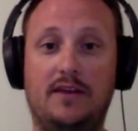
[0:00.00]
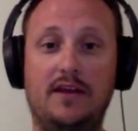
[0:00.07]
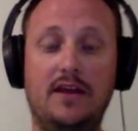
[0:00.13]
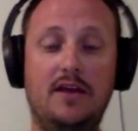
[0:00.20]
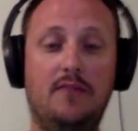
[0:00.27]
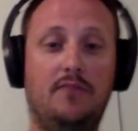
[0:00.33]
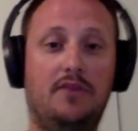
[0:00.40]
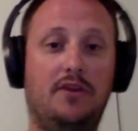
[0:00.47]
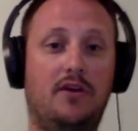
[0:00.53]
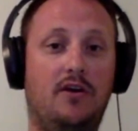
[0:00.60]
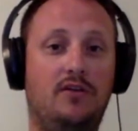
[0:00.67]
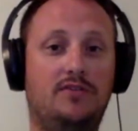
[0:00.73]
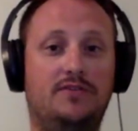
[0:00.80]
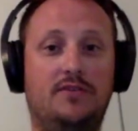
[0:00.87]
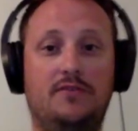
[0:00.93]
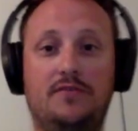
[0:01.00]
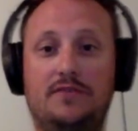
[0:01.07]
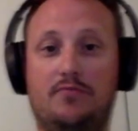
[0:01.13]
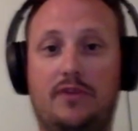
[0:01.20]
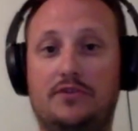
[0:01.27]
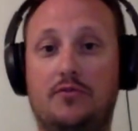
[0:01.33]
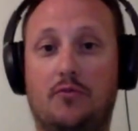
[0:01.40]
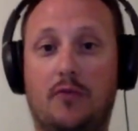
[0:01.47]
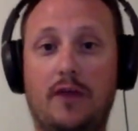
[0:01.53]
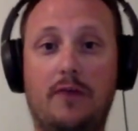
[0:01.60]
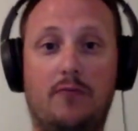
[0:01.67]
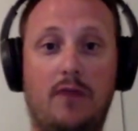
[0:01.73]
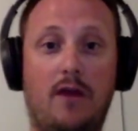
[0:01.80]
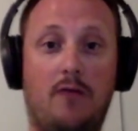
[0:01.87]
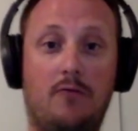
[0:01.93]
but he also displays
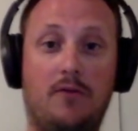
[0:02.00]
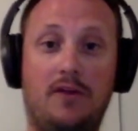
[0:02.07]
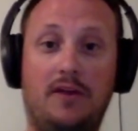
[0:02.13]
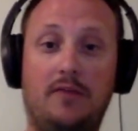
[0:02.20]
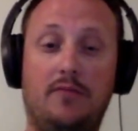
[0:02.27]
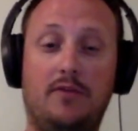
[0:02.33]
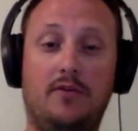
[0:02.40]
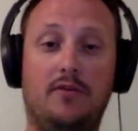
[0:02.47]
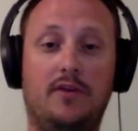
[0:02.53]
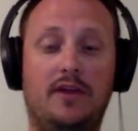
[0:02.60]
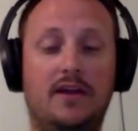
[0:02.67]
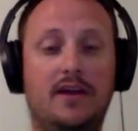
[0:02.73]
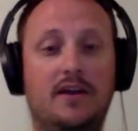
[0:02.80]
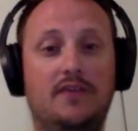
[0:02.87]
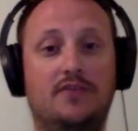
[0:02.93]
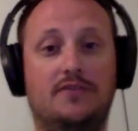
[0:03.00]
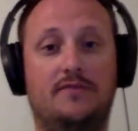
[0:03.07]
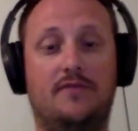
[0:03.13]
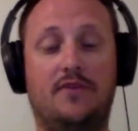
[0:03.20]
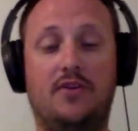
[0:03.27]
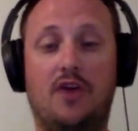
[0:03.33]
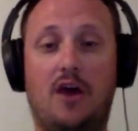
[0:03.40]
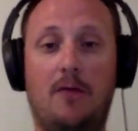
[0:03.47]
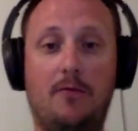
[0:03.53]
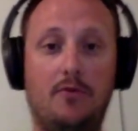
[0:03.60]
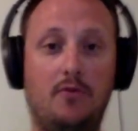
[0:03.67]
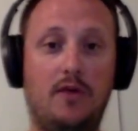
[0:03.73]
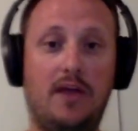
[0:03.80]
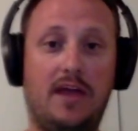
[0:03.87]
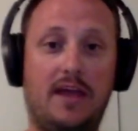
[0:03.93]
great route running ability, just
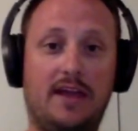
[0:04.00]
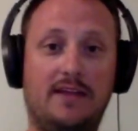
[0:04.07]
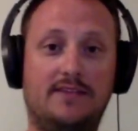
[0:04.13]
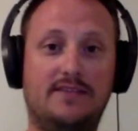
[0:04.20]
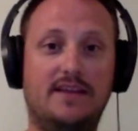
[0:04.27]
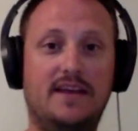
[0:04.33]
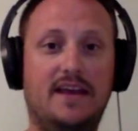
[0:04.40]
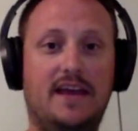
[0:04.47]
phenomenal hands,